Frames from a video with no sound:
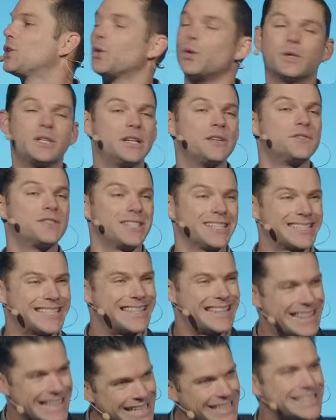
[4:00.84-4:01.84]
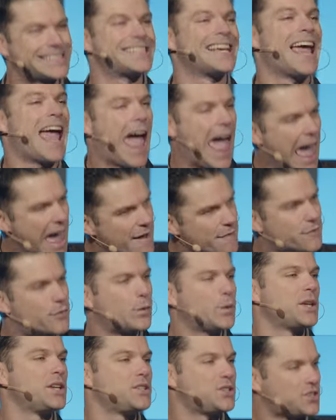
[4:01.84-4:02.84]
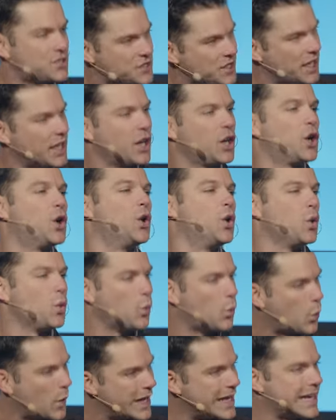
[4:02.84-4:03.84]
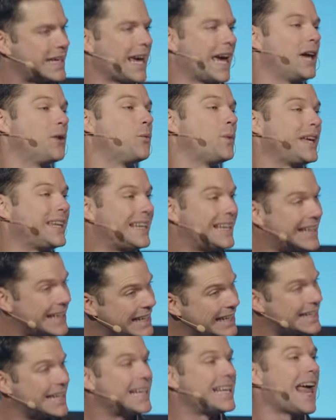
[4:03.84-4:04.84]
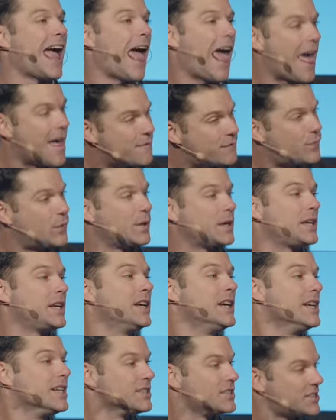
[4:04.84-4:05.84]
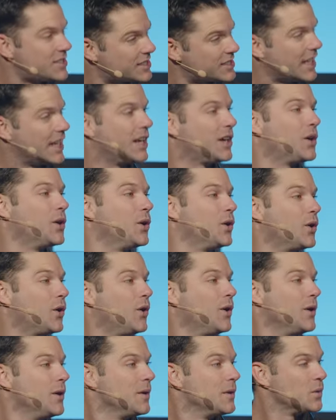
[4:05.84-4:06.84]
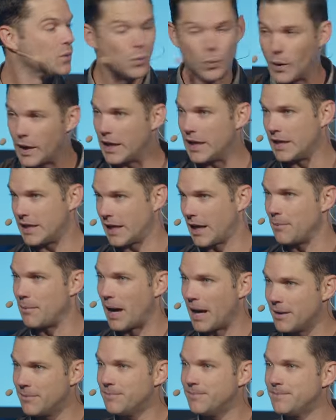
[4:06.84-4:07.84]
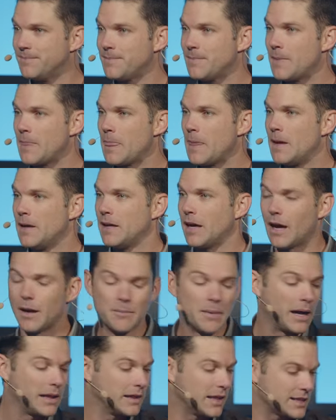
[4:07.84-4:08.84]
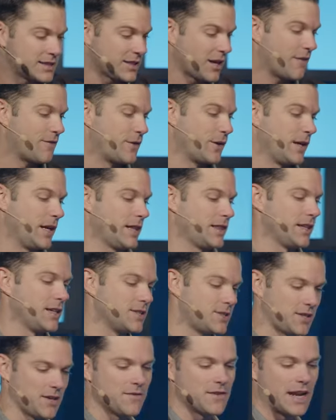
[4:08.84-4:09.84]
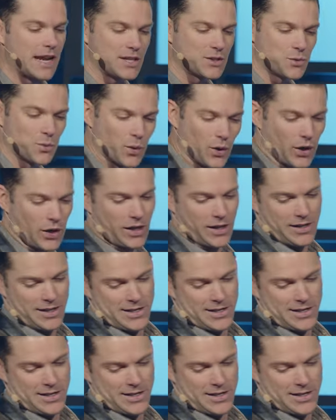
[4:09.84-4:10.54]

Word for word: Lord gives us this every single week and we need it every single week. Amen? Amen. Let's not forget this even as we're